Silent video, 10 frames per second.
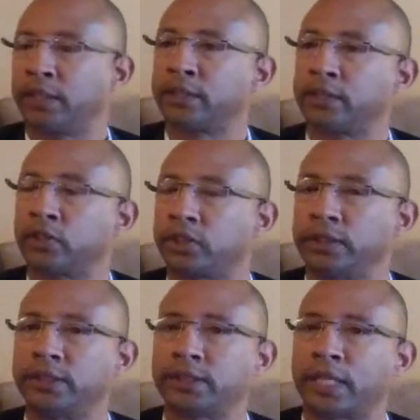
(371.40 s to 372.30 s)
and
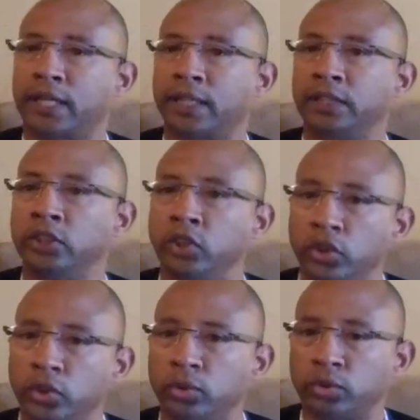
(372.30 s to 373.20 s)
she's got a
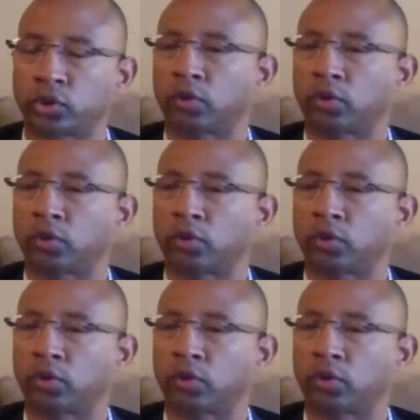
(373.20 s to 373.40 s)
new